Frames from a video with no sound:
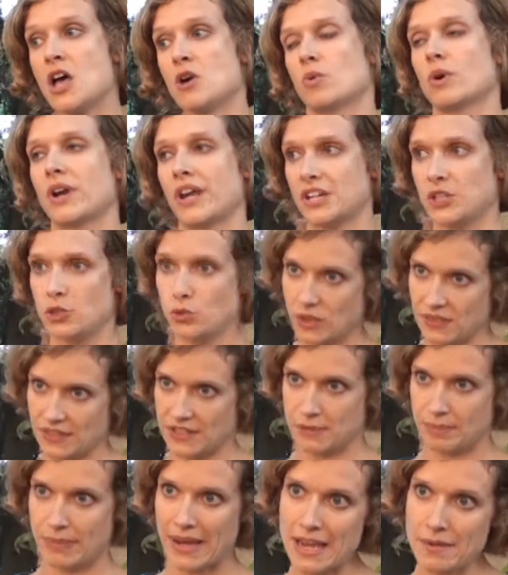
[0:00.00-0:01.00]
What I do in
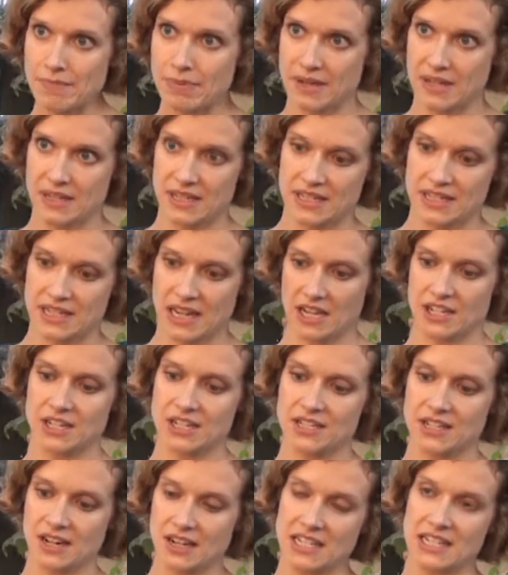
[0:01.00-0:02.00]
this paper is I
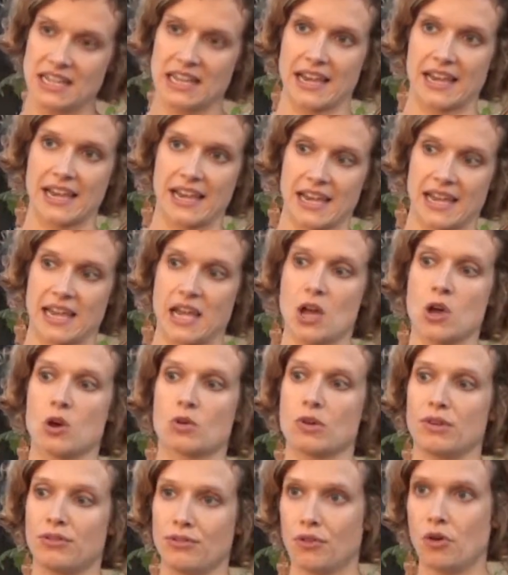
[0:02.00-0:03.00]
study a
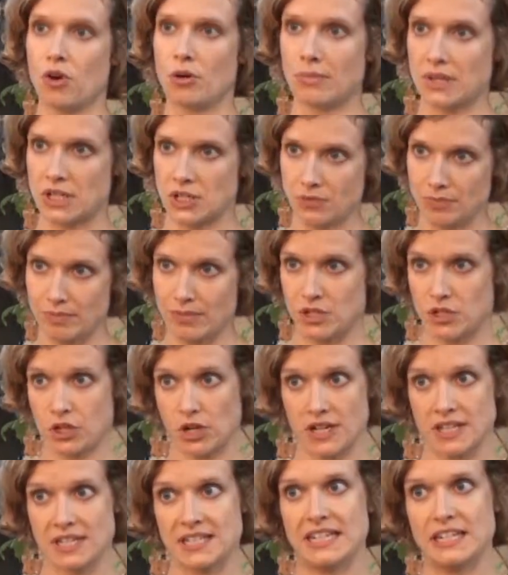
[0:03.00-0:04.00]
reform in
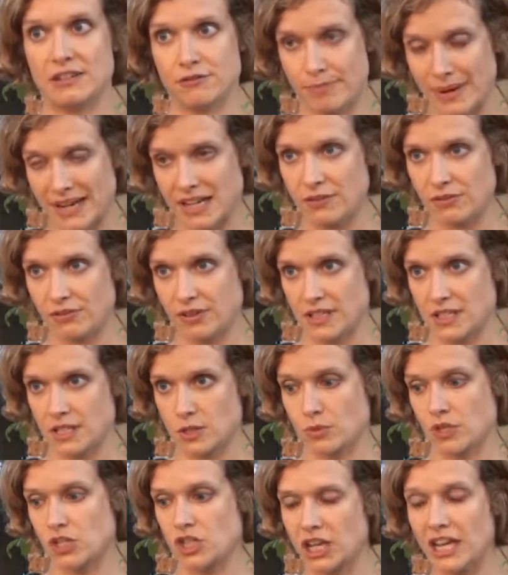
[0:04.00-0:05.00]
maternity leave benefits
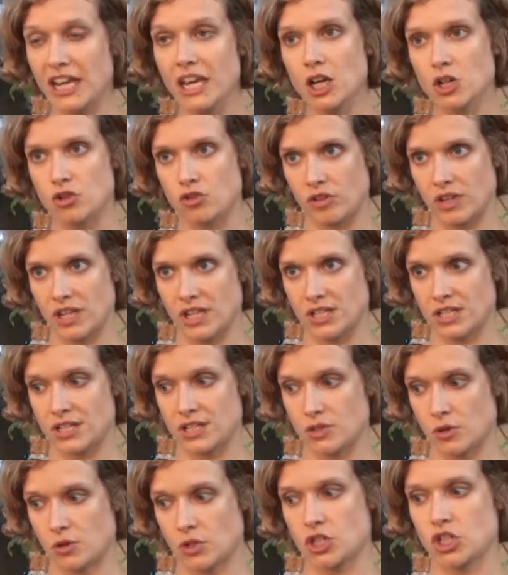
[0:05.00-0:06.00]
which
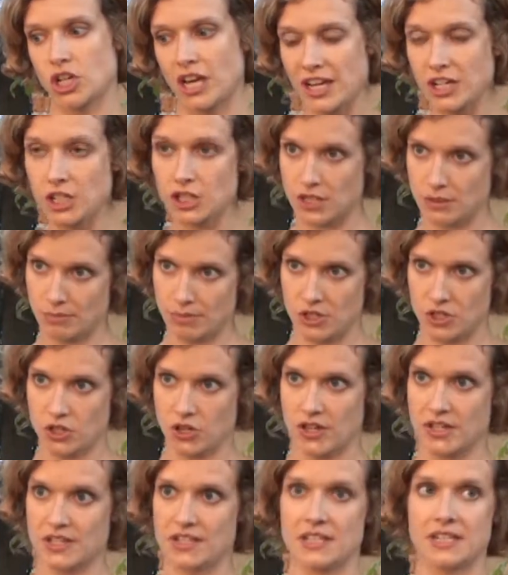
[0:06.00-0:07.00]
increased or changed the
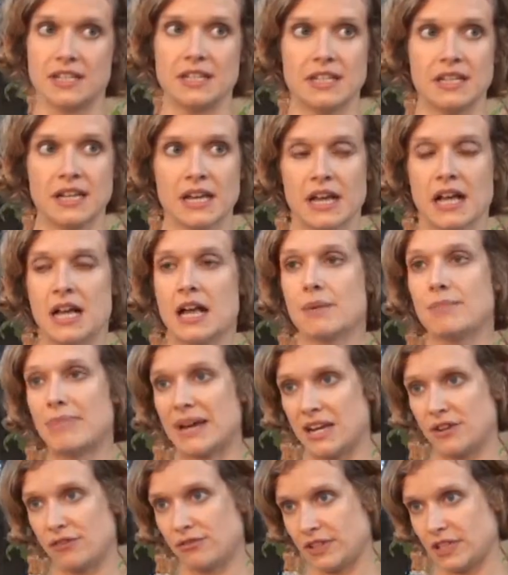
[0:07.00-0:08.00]
maternity
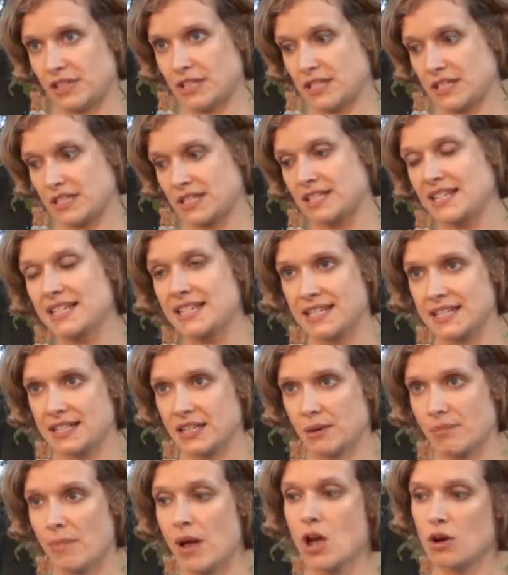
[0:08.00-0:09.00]
benefits
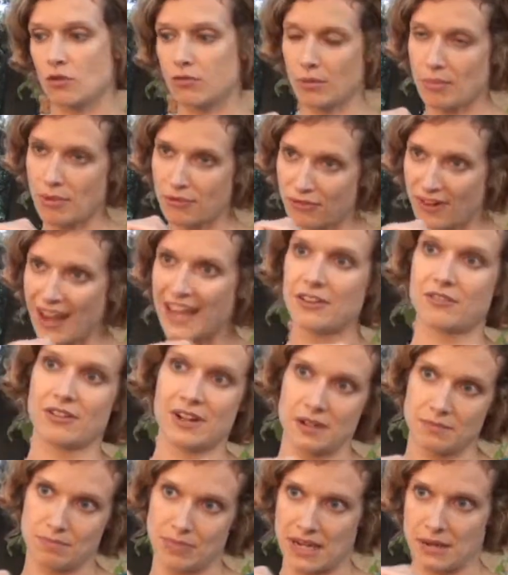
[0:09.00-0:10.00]
system from a flat
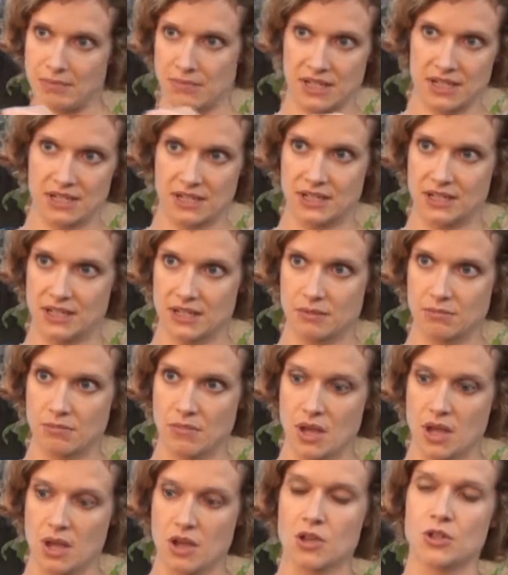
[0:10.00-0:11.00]
rate payment system,
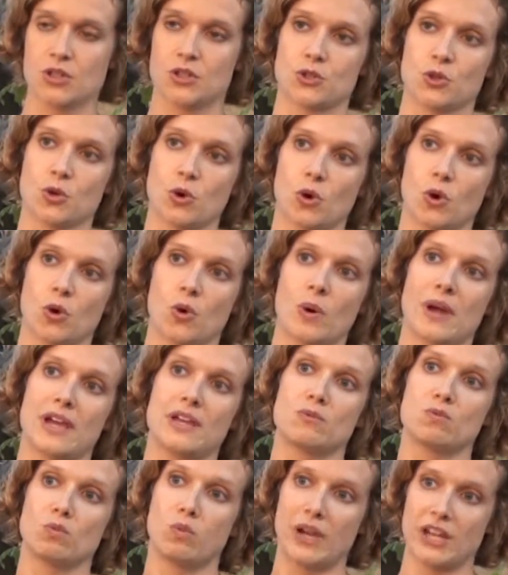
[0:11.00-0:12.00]
so
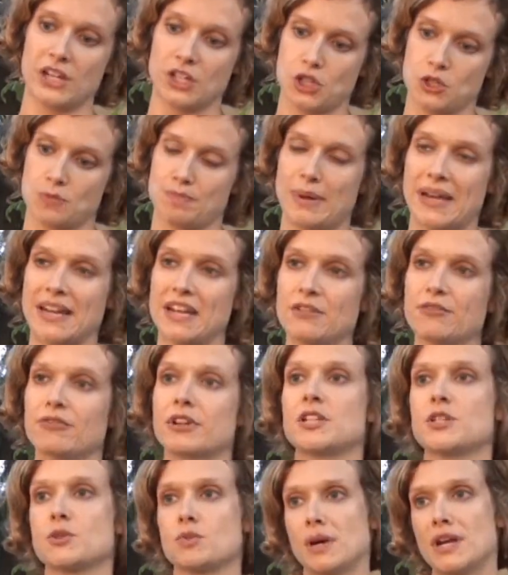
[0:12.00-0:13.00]
in which
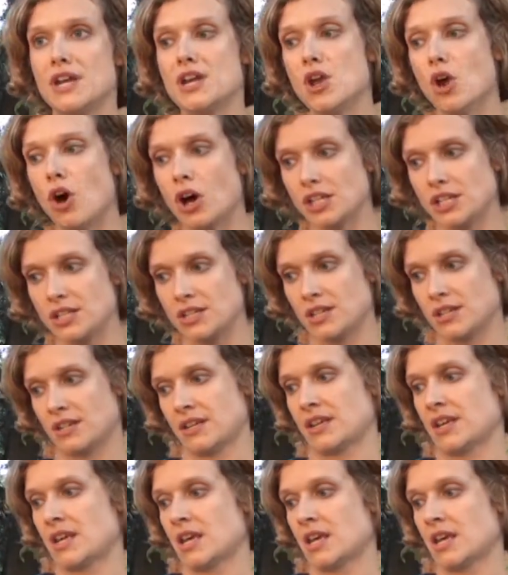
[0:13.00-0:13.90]
benefits were not